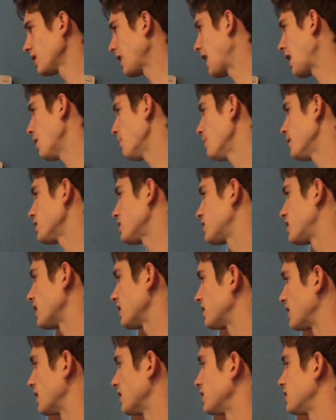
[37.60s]
how much
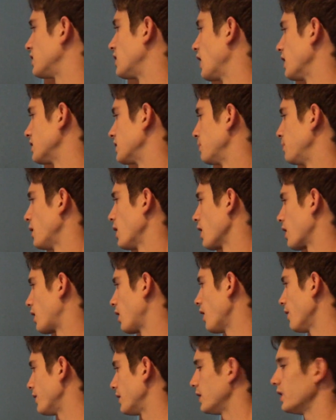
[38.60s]
distance does the block
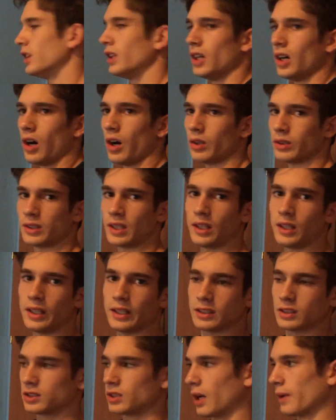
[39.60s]
cover until
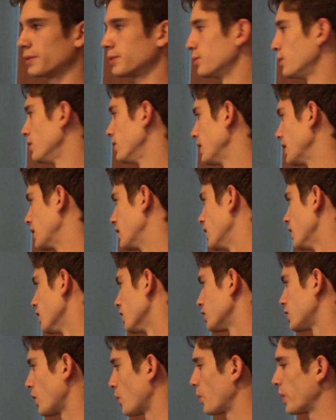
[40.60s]
it stops moving.
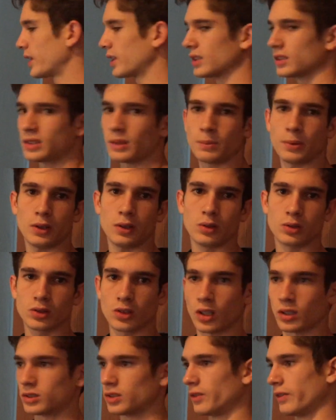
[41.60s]
So we can simply use
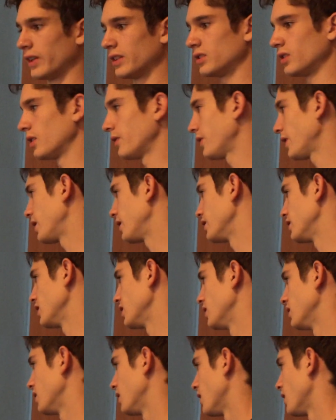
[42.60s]
conservation of energy